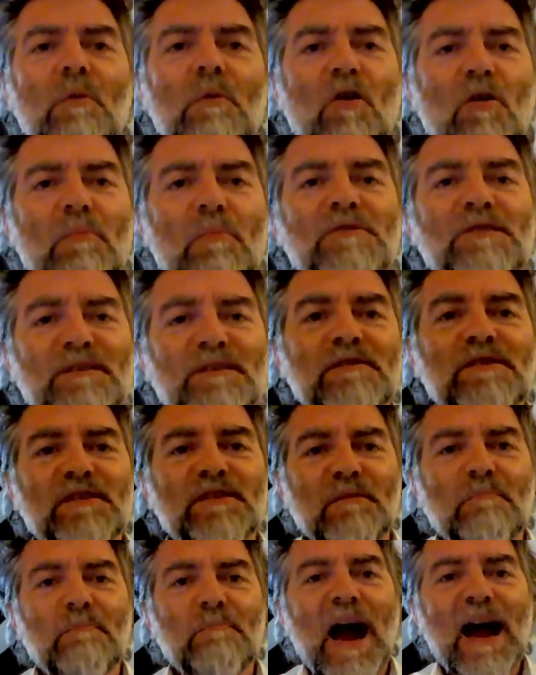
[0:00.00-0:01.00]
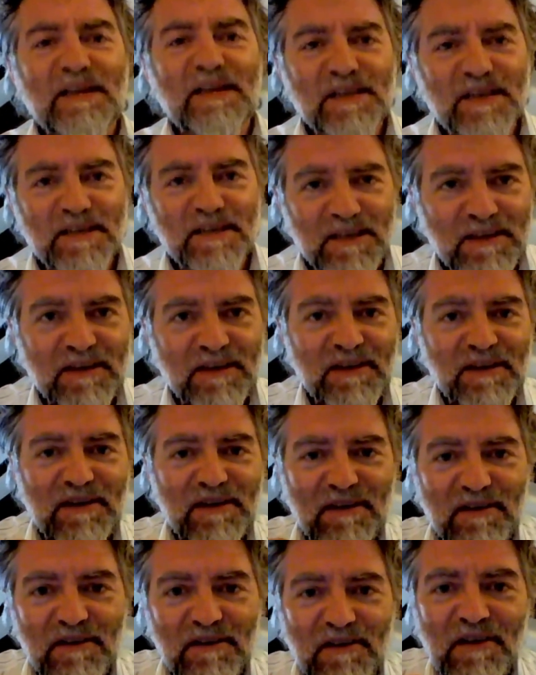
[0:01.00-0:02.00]
almost surpassed
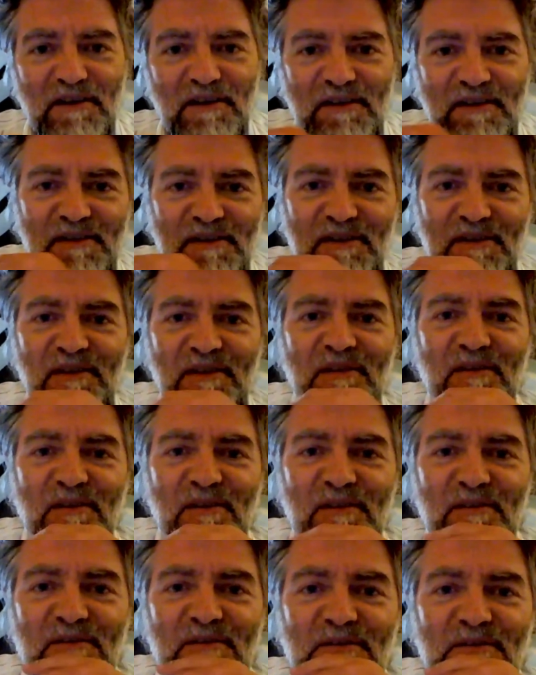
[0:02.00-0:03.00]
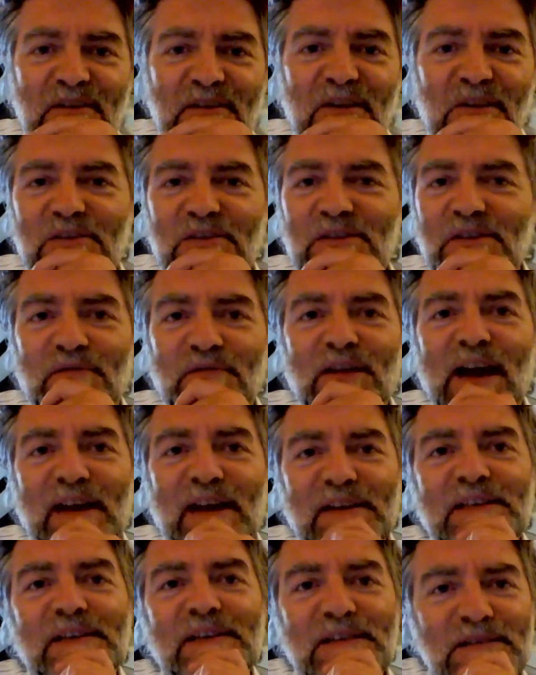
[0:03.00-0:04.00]
a lot of
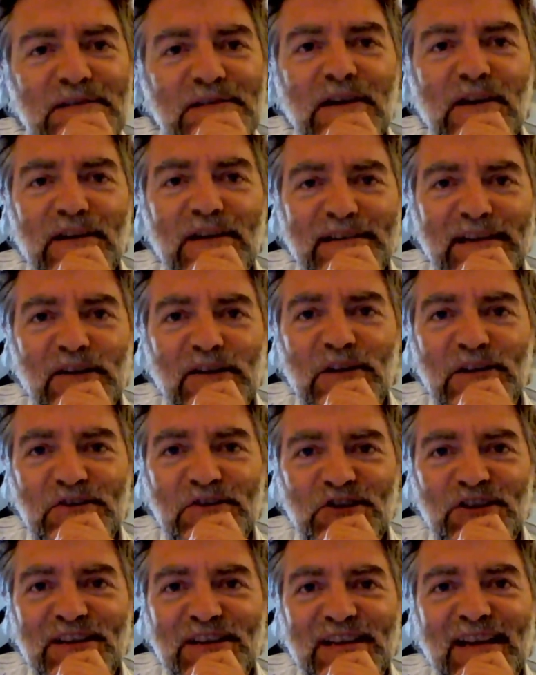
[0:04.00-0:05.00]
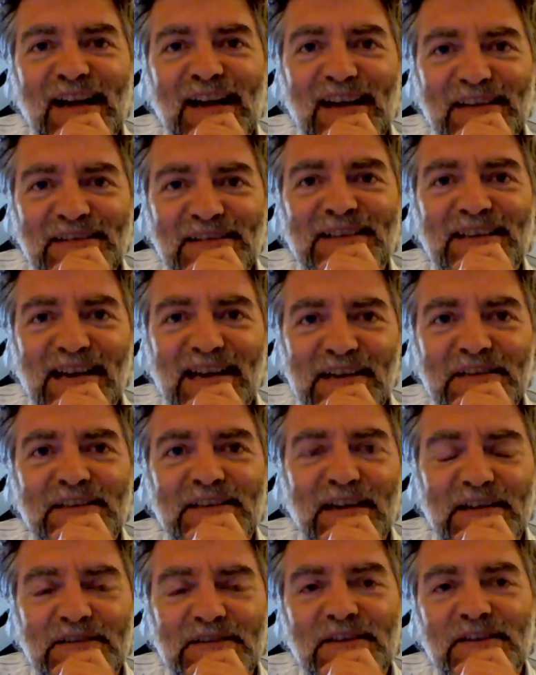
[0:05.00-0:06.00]
that ideology,
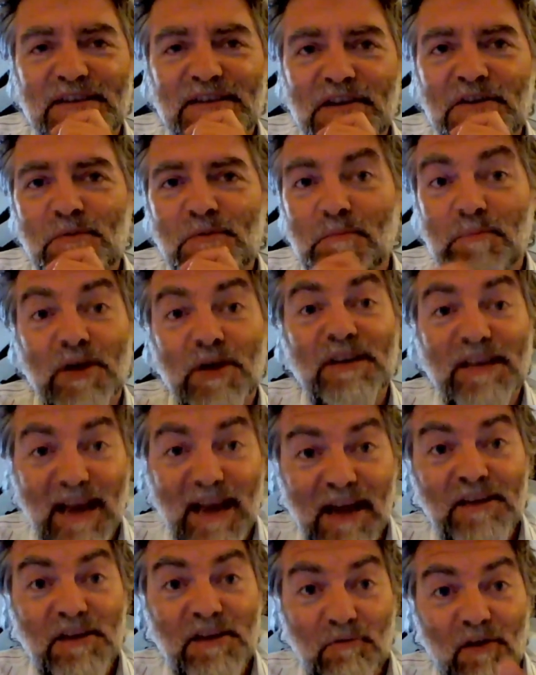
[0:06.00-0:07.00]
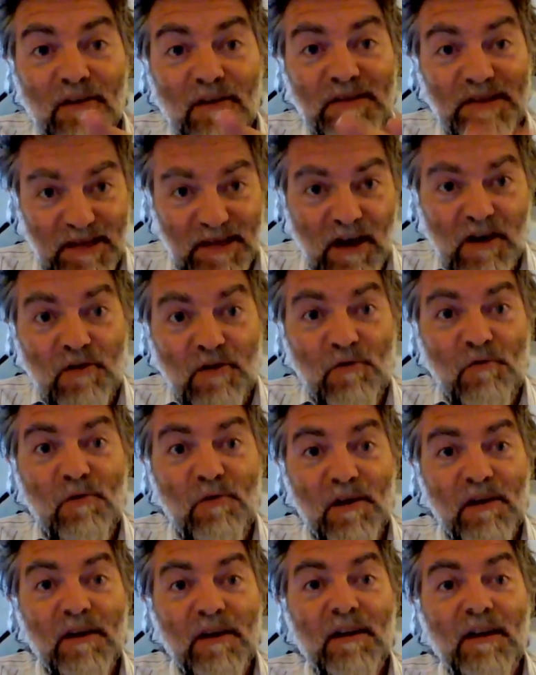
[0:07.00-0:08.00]
and so, but yet you are so
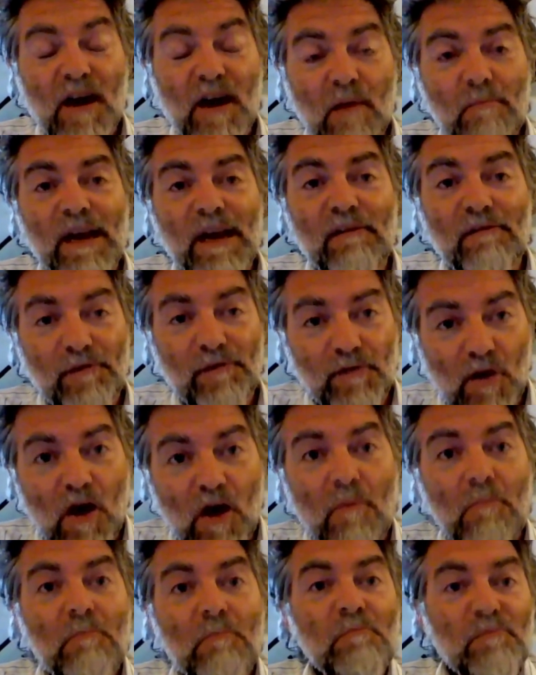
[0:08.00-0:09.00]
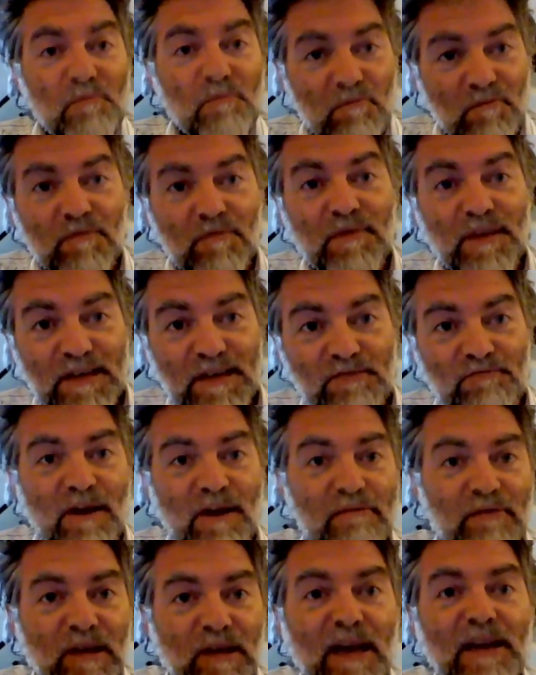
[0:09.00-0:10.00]
coming from this
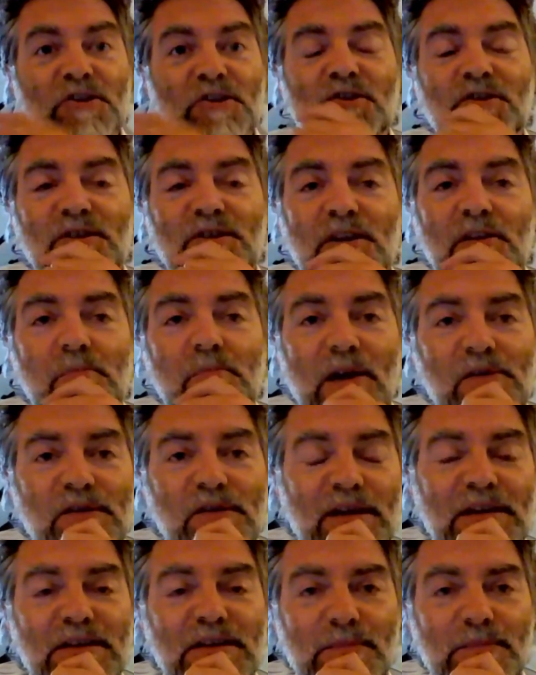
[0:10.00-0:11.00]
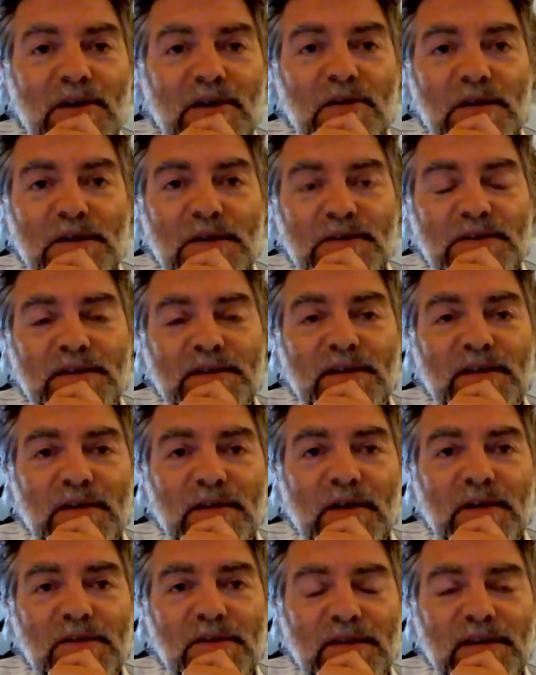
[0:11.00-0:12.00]
revelation you both experienced.
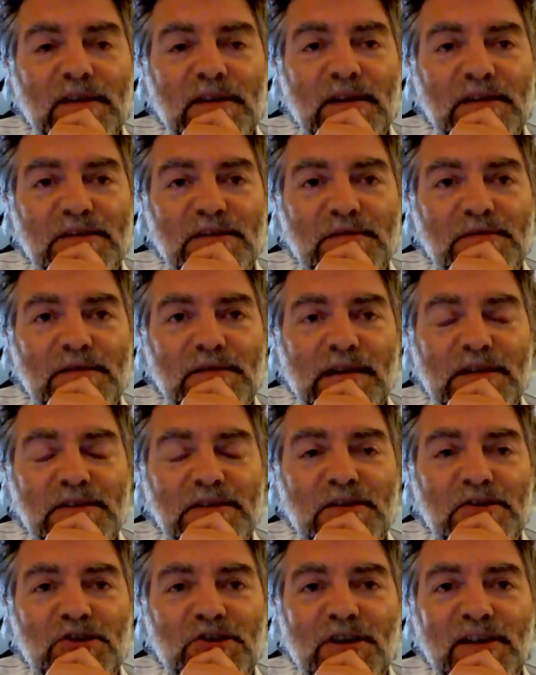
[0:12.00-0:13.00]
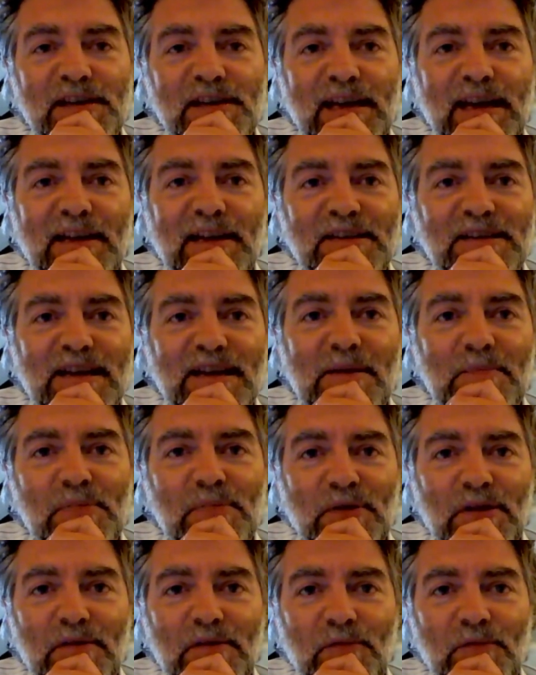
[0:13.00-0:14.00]
I think that's a shining
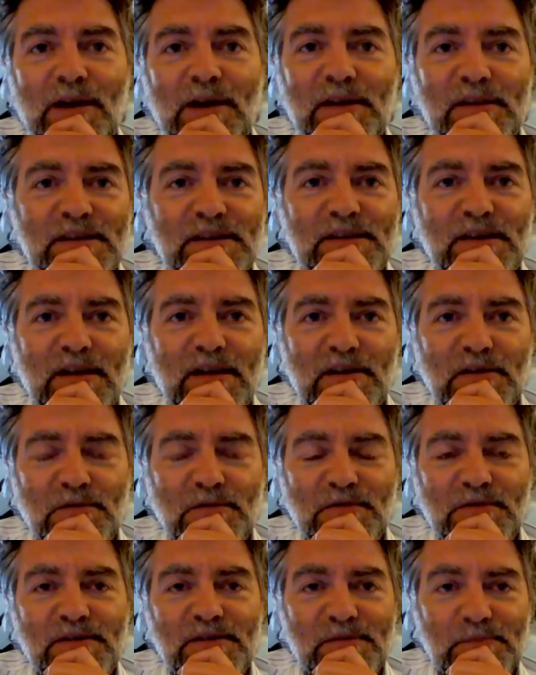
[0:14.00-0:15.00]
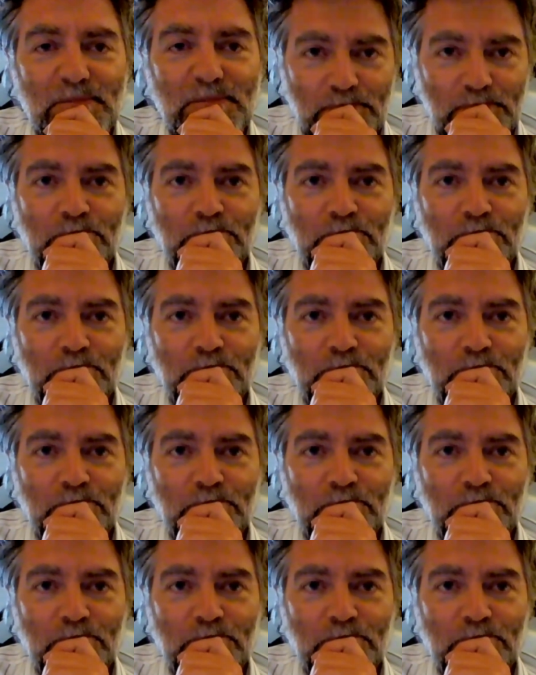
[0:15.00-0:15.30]
example of where this goes.